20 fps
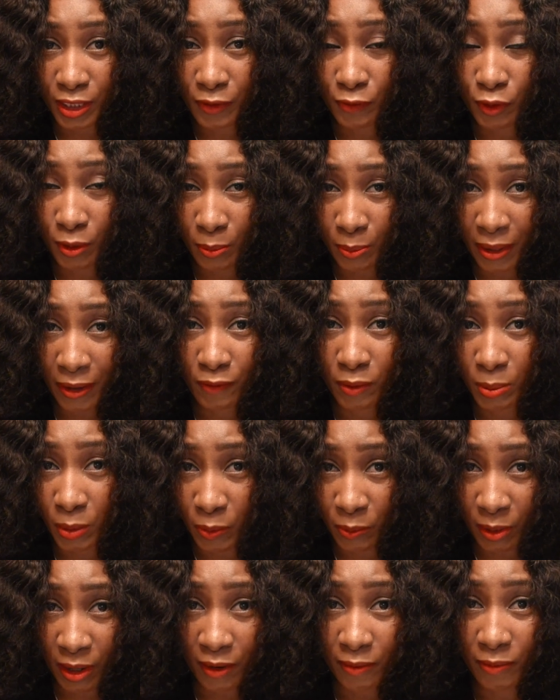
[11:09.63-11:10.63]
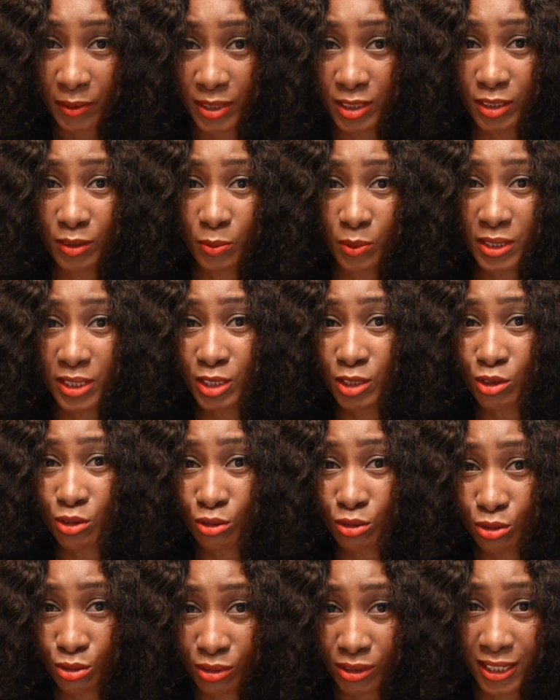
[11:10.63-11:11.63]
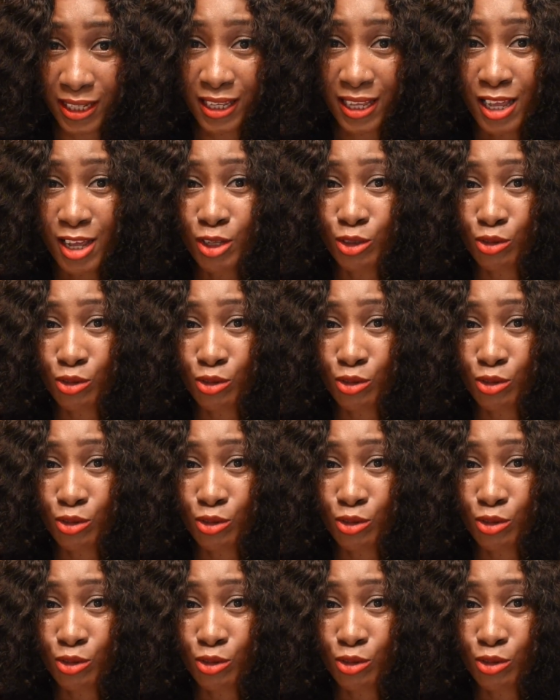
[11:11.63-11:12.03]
If you buy from a private person, it's important to know that